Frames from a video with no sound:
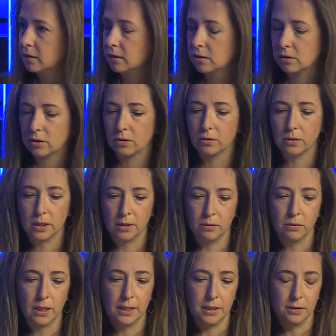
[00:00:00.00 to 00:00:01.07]
So in a
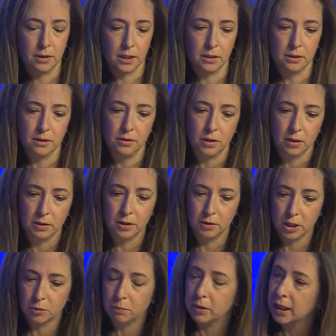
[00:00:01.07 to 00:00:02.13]
way, you can
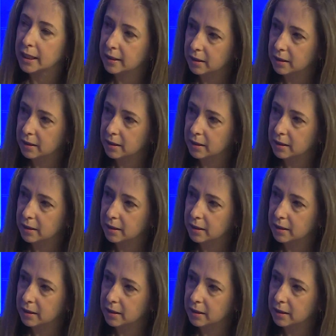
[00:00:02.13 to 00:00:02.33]
just play